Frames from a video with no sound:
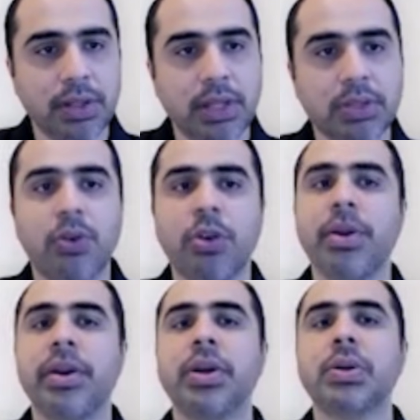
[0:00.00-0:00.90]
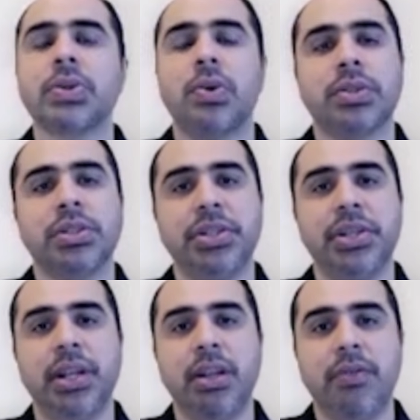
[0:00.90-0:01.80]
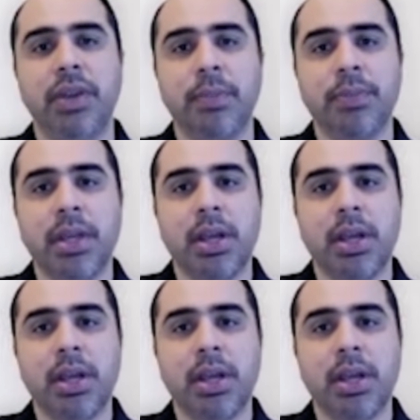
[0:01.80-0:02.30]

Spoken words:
there is going to be reduced oxygen delivery,